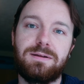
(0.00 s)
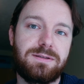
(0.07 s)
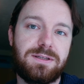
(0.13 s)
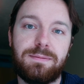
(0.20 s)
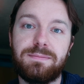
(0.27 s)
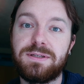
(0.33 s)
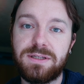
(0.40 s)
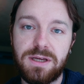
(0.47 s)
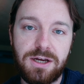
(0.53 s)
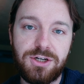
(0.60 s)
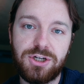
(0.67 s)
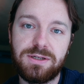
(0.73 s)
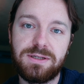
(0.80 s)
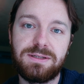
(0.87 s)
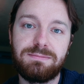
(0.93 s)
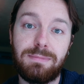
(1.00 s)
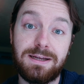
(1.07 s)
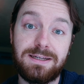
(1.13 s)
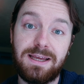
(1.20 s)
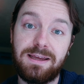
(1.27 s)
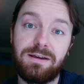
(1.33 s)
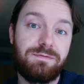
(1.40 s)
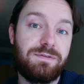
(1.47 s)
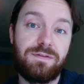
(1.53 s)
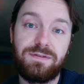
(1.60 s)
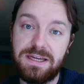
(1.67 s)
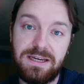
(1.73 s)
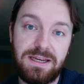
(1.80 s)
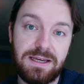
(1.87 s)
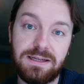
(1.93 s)
some surgeons might take
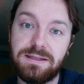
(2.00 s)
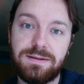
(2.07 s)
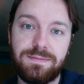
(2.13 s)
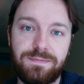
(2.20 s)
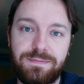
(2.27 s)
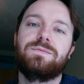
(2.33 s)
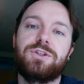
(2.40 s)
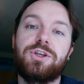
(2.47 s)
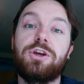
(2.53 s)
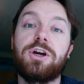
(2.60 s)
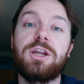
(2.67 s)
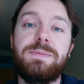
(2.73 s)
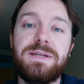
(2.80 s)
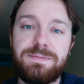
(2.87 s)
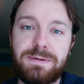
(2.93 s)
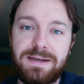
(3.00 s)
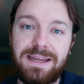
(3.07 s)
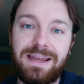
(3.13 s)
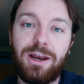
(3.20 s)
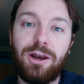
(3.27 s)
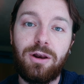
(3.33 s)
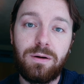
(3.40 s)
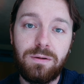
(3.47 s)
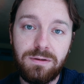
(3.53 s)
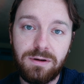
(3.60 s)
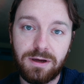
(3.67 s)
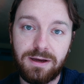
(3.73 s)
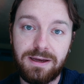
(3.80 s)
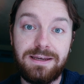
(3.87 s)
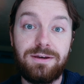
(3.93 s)
15 years. So you're going to be spending
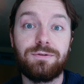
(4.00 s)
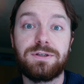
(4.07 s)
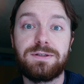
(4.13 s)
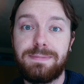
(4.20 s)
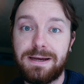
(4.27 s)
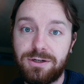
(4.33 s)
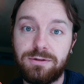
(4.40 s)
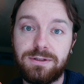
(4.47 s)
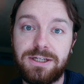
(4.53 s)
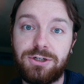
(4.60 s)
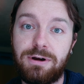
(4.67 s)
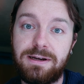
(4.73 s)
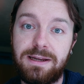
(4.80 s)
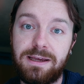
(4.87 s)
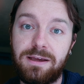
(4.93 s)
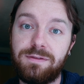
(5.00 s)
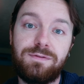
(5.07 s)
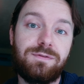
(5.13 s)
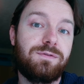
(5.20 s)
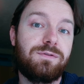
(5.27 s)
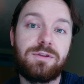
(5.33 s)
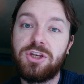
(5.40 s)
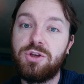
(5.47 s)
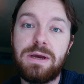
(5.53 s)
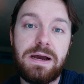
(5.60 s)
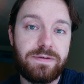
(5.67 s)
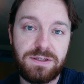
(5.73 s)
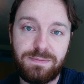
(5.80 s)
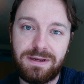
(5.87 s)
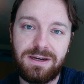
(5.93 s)
longer in your specialty training than you
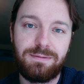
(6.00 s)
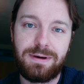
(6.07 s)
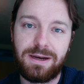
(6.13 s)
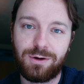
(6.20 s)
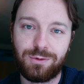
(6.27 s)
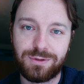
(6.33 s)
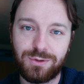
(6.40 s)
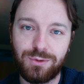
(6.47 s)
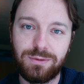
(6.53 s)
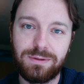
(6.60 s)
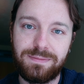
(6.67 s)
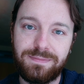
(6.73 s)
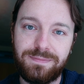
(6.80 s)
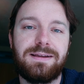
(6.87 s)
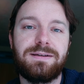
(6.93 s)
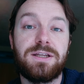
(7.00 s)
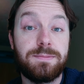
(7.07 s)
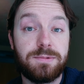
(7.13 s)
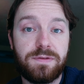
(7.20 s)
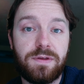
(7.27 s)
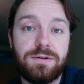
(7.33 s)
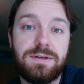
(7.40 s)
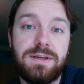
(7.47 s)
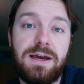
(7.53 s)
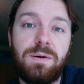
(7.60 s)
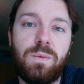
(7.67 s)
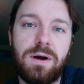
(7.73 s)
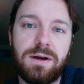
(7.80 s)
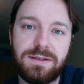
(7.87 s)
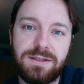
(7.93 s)
ever spent at medical school. In terms of those
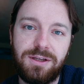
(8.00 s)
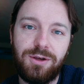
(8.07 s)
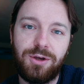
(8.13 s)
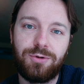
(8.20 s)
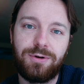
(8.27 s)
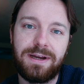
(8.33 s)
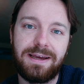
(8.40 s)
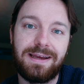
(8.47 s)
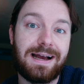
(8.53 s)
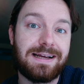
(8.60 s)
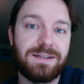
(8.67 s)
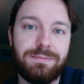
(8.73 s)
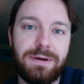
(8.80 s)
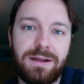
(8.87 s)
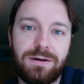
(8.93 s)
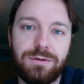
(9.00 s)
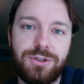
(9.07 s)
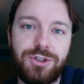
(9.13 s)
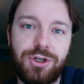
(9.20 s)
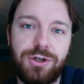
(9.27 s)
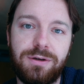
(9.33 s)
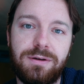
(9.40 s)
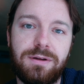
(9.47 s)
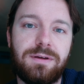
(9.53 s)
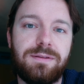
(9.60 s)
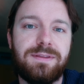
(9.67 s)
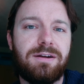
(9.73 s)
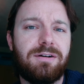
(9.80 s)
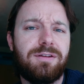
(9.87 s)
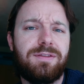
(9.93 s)
networks that you create as a medical student,
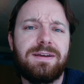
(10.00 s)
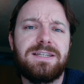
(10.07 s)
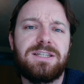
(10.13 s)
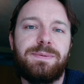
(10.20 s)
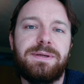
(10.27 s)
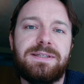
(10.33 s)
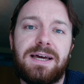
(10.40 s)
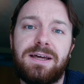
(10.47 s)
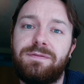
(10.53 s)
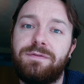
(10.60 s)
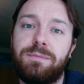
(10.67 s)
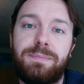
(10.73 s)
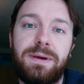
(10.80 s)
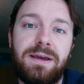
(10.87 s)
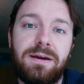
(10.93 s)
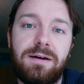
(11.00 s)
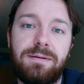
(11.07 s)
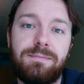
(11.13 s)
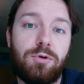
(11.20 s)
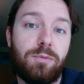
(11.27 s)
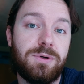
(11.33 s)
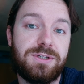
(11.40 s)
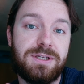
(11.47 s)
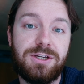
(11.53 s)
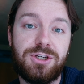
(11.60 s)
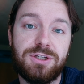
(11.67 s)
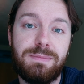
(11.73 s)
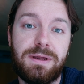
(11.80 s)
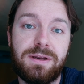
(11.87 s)
there are things to be said for bigger, more prestigious